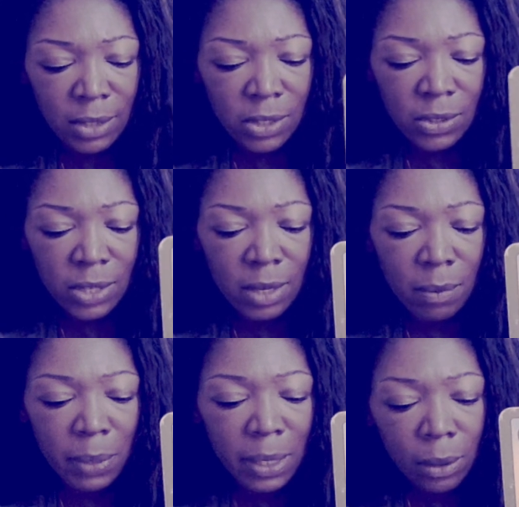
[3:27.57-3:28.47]
Just didn't
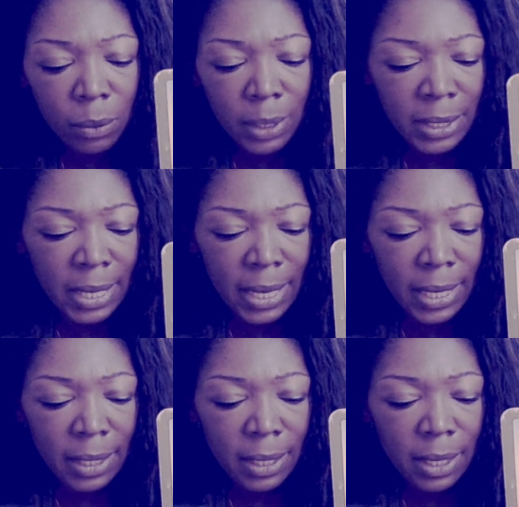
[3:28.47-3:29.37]
appear one
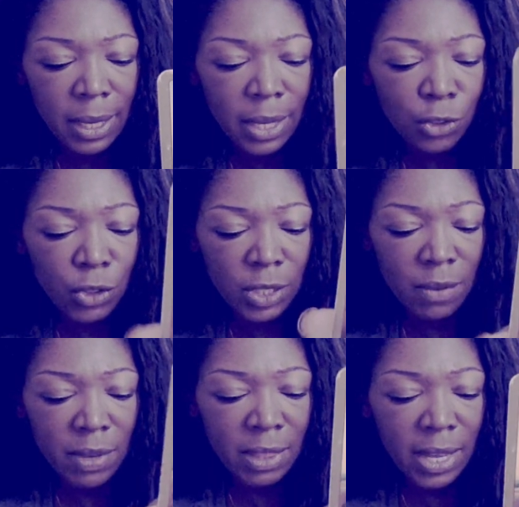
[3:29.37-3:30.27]
day, and she's giving